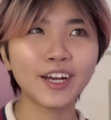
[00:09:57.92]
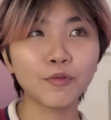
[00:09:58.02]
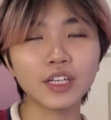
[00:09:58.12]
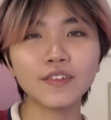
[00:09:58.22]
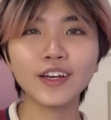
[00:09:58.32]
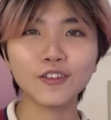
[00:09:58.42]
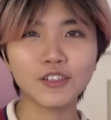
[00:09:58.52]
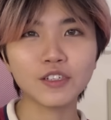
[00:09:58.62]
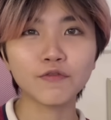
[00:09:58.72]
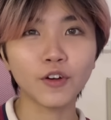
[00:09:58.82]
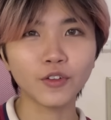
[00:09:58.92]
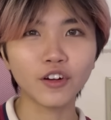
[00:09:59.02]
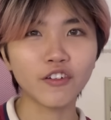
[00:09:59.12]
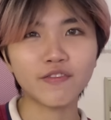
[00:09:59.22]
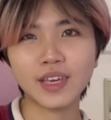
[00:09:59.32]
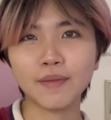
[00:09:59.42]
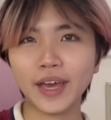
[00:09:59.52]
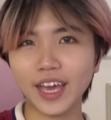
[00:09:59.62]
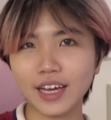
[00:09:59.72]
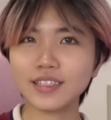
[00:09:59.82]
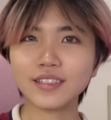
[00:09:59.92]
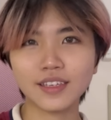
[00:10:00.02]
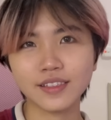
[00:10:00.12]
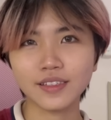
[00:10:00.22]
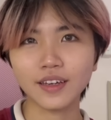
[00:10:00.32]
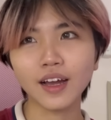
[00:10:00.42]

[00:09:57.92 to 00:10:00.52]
What if I use a photo of me and my ex kissing?